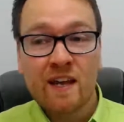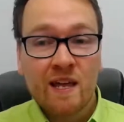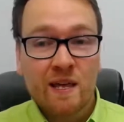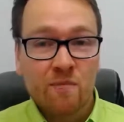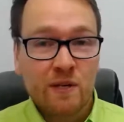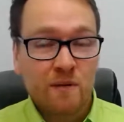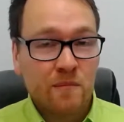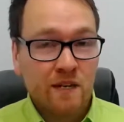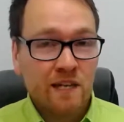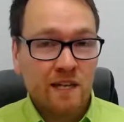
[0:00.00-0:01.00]
but it
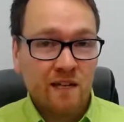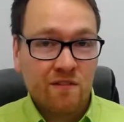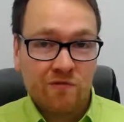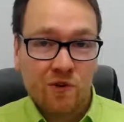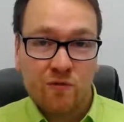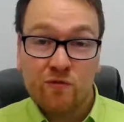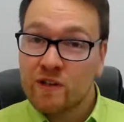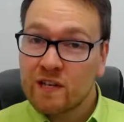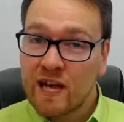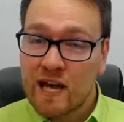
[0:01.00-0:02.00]
might involve
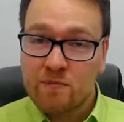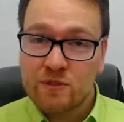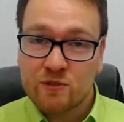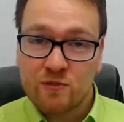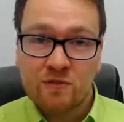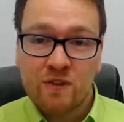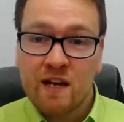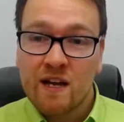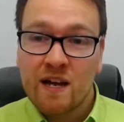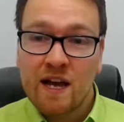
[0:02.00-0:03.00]
capital
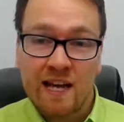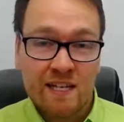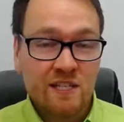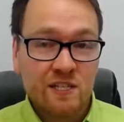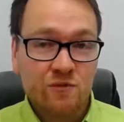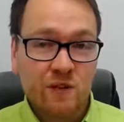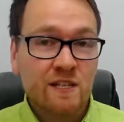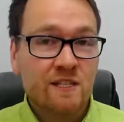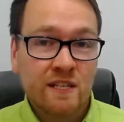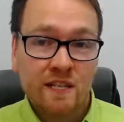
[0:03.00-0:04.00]
and
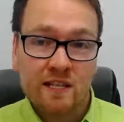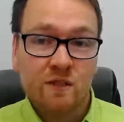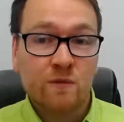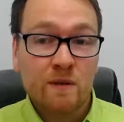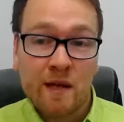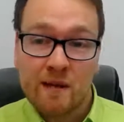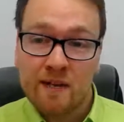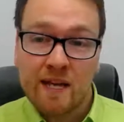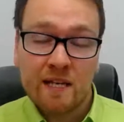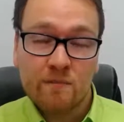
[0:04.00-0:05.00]
interest in the repayment
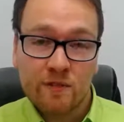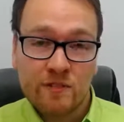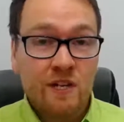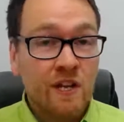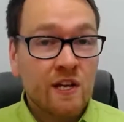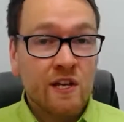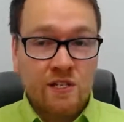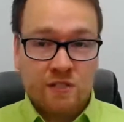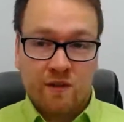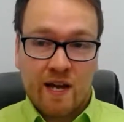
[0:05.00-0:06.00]
element.
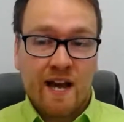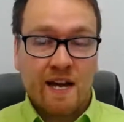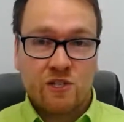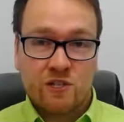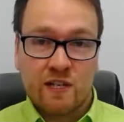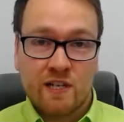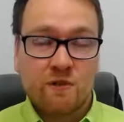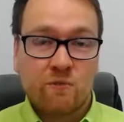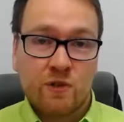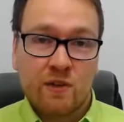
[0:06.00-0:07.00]
So actually
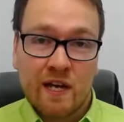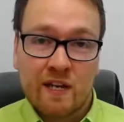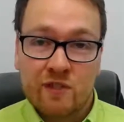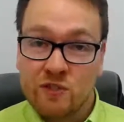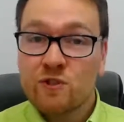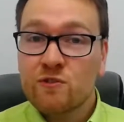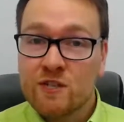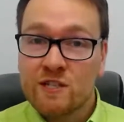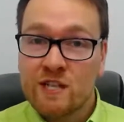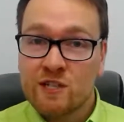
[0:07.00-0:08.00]
what you have is two
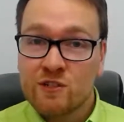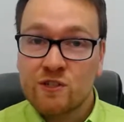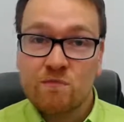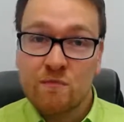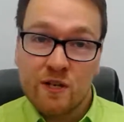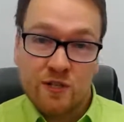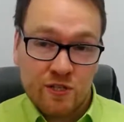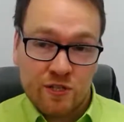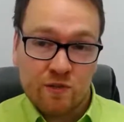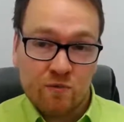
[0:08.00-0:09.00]
transactions merged
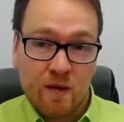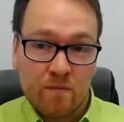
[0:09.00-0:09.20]
into one.